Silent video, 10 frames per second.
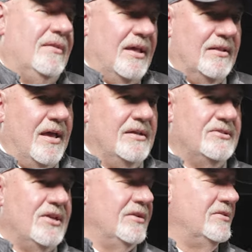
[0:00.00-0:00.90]
that
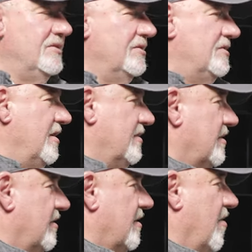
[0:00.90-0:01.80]
last shot you just hit
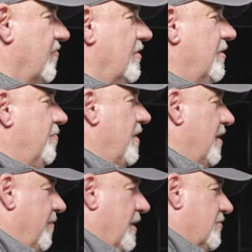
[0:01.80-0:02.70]
covered it by
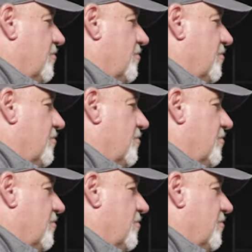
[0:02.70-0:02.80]
about